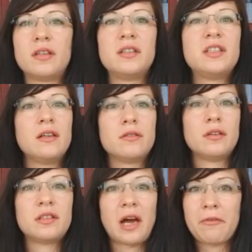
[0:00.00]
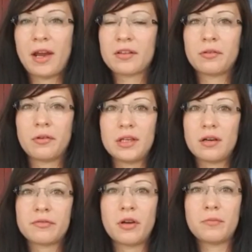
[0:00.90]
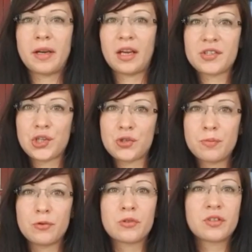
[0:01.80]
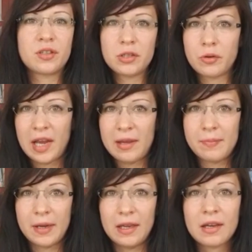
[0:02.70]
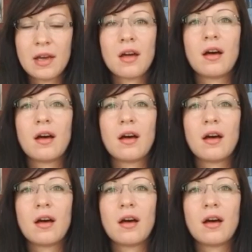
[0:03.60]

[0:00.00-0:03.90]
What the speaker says: the Directory of Open Access Books, DOAB,